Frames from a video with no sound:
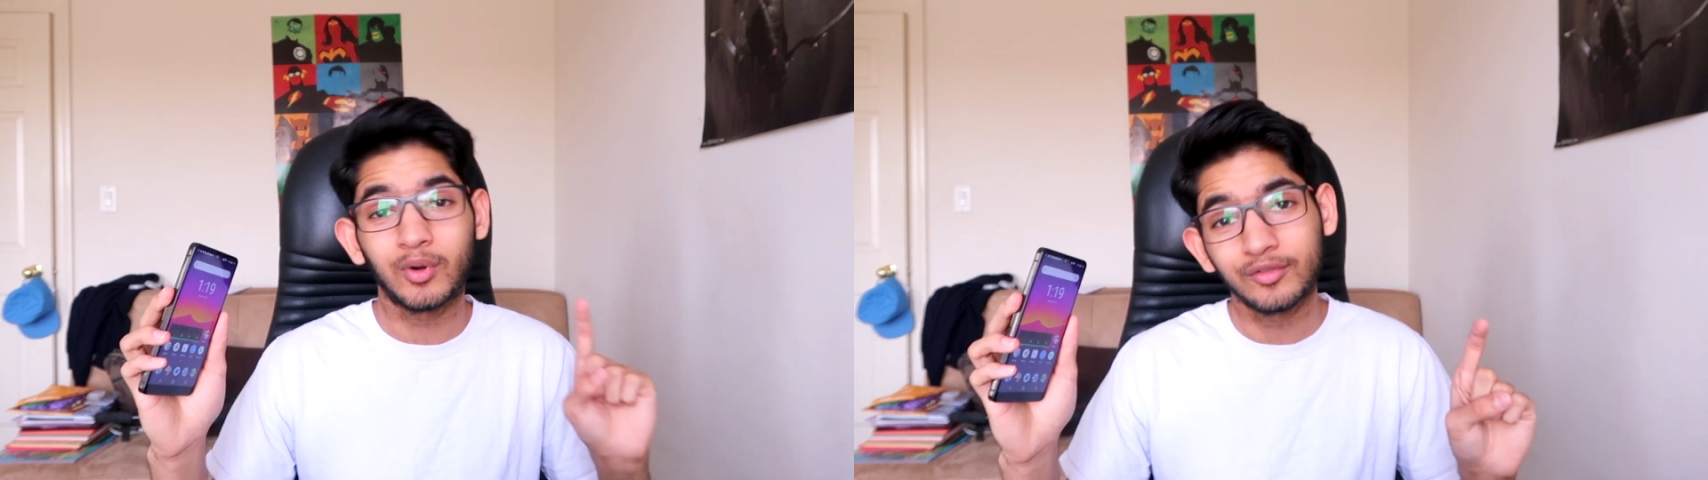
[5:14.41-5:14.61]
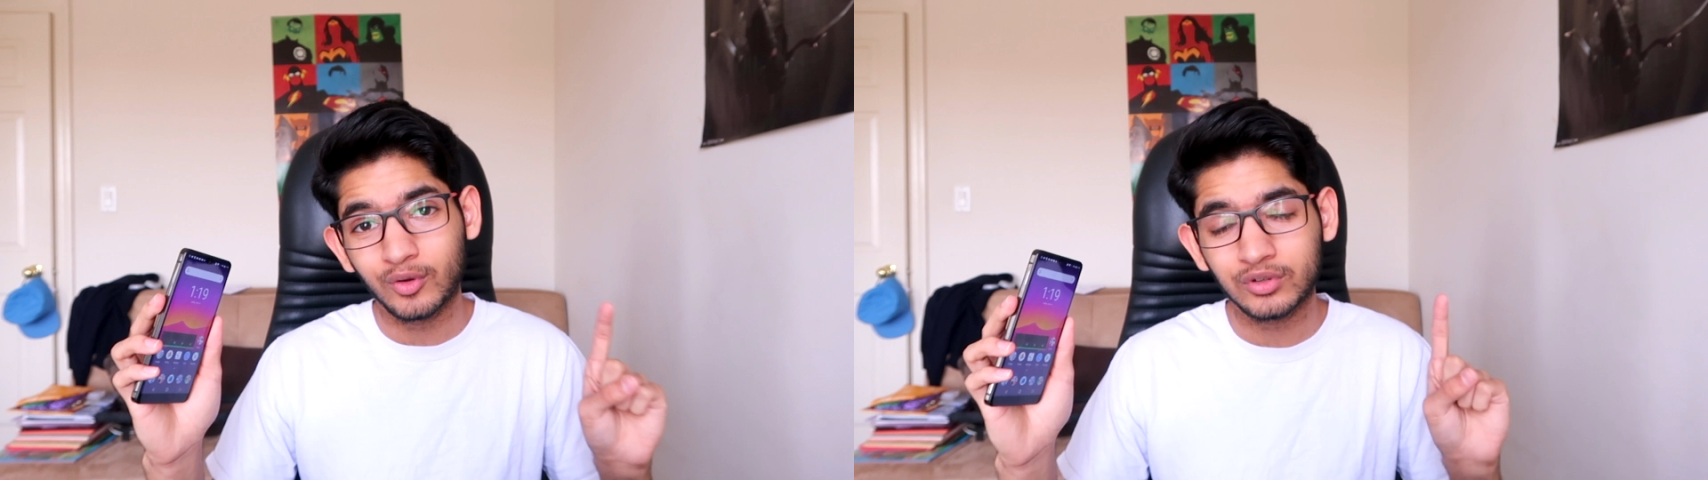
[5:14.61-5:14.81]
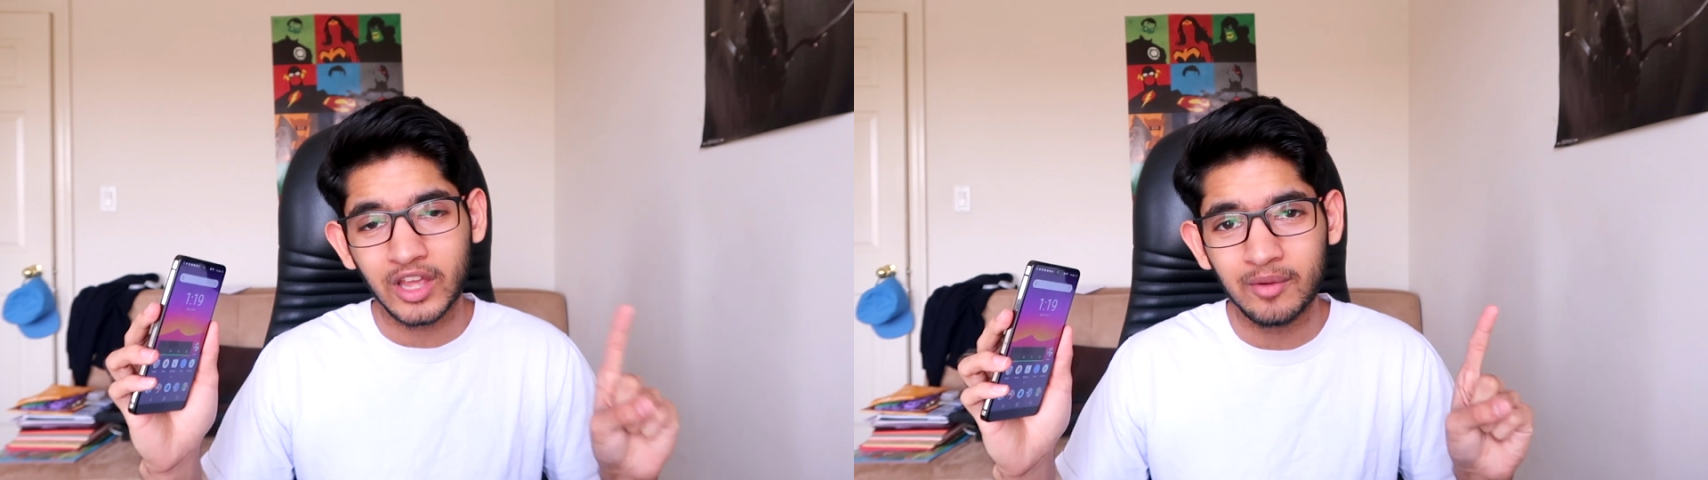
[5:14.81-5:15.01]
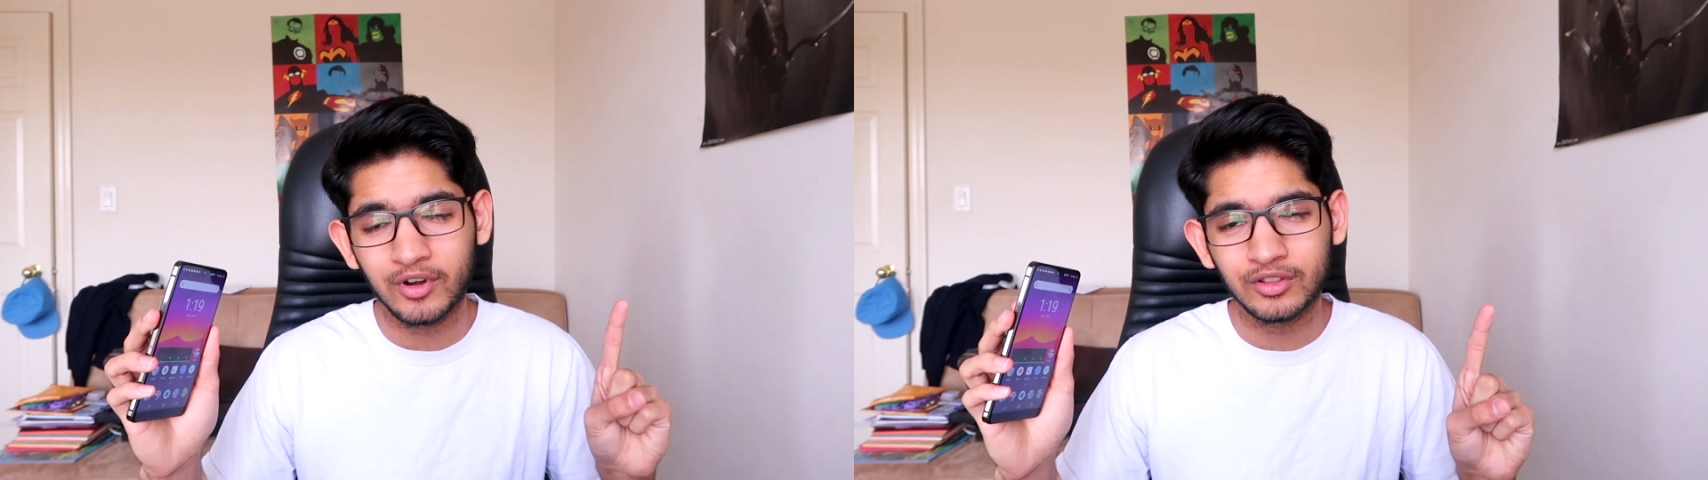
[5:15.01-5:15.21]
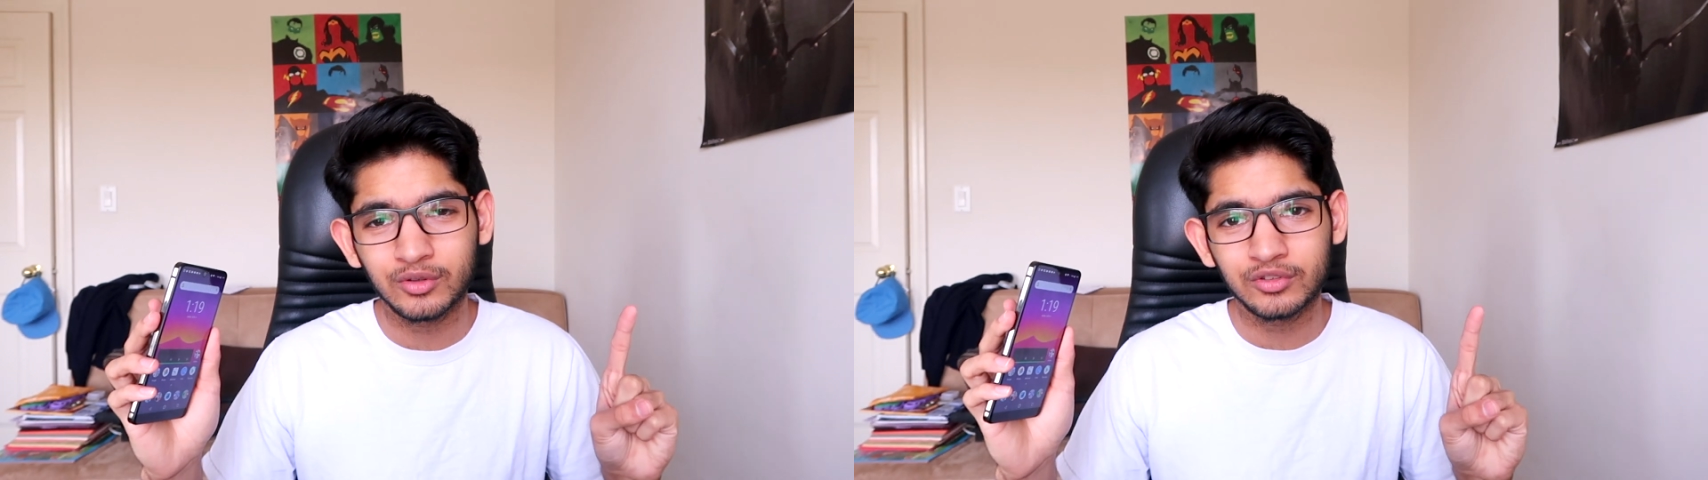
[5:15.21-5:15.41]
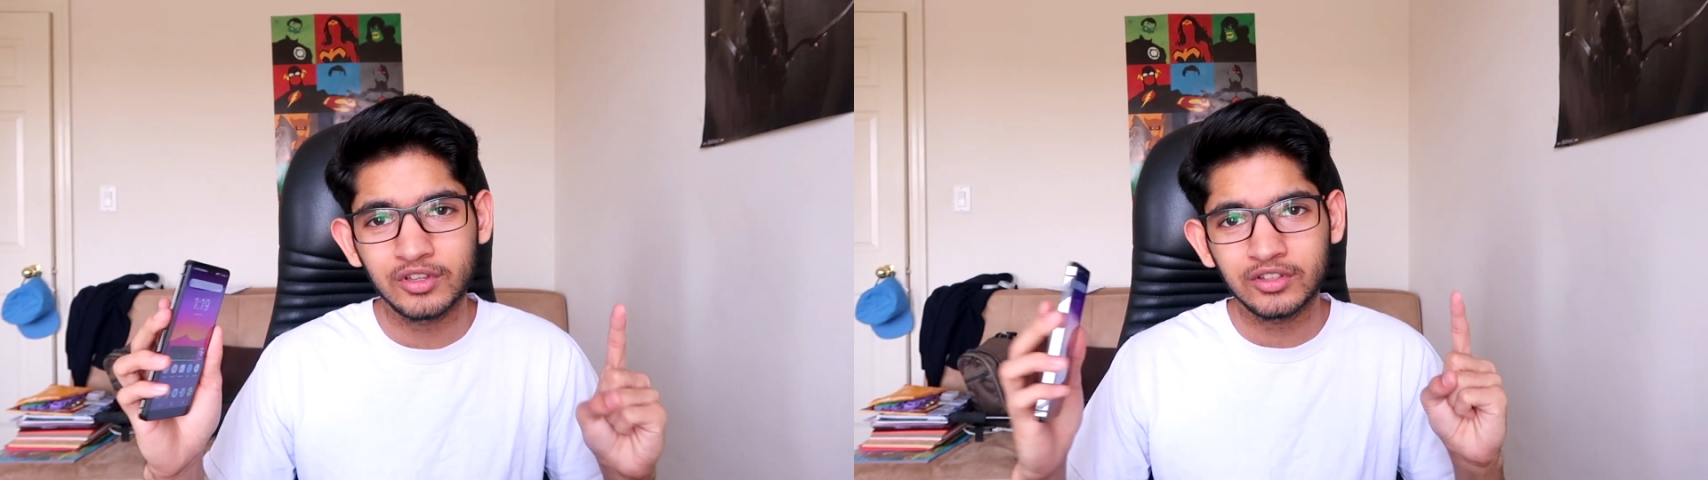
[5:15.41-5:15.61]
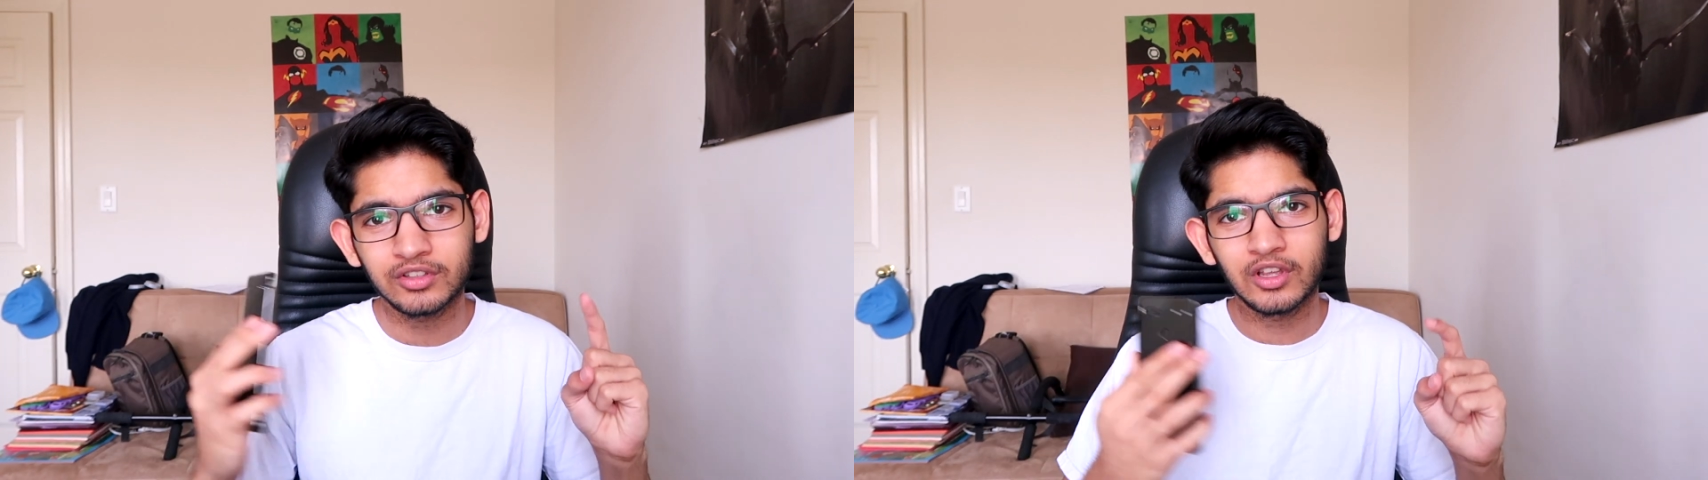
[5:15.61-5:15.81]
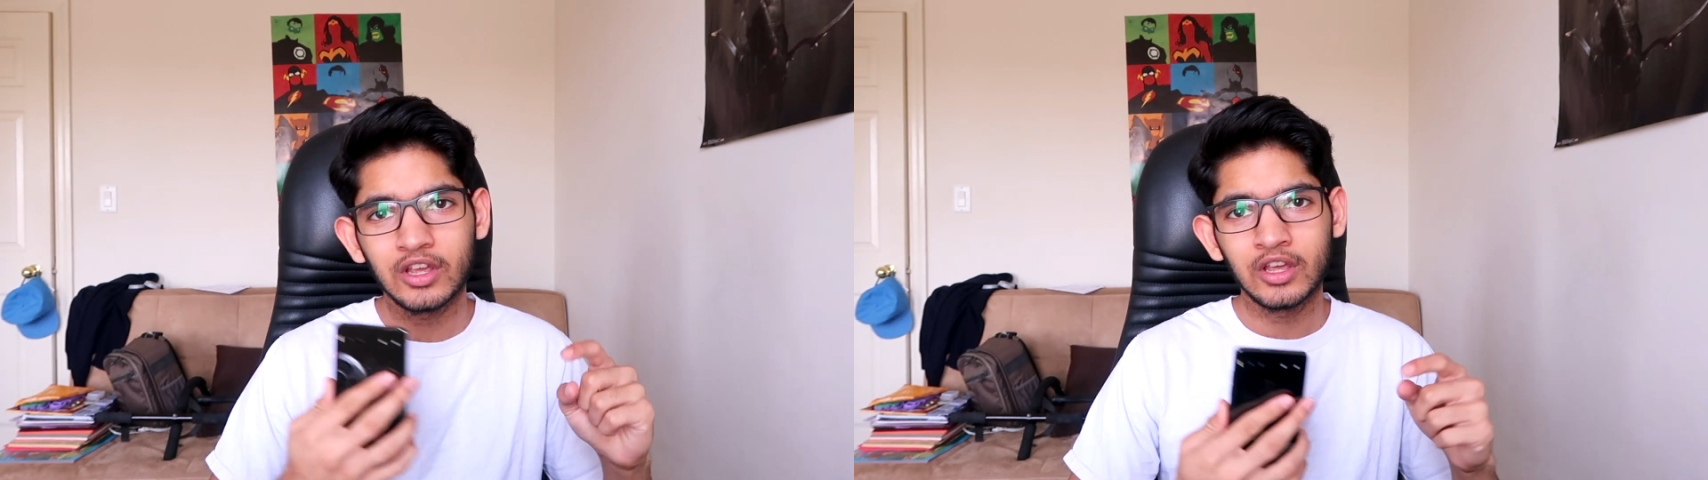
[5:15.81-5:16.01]
a smartphone camera
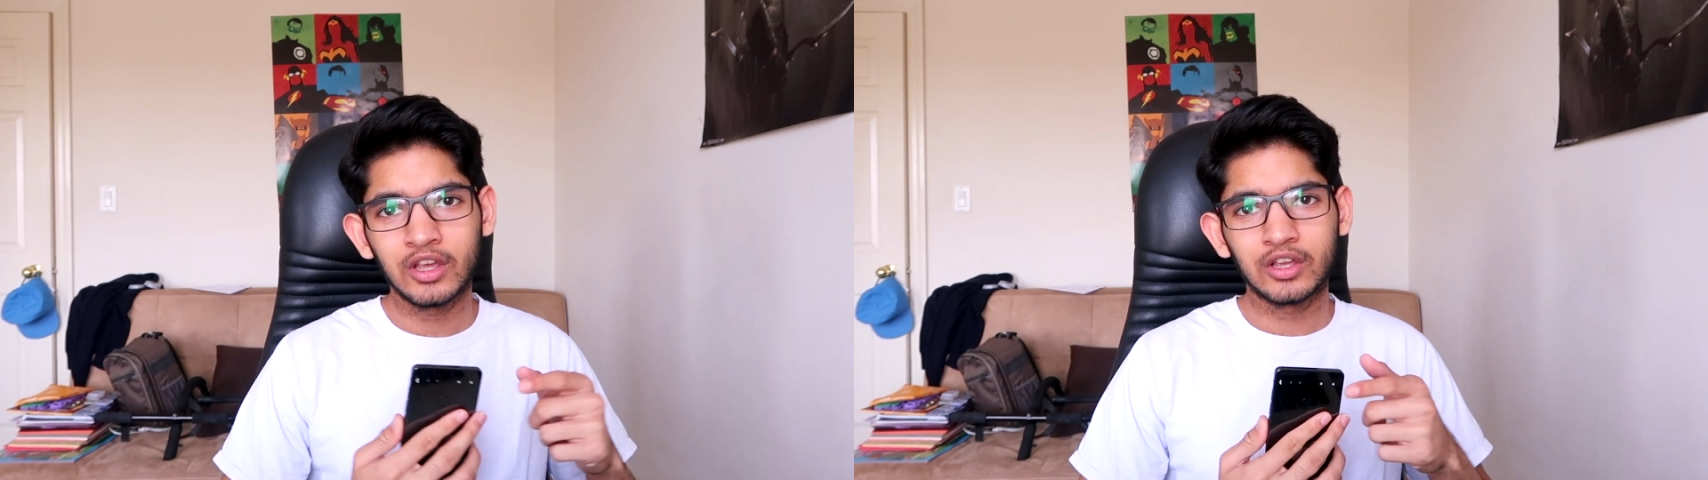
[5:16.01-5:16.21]
enthusiast,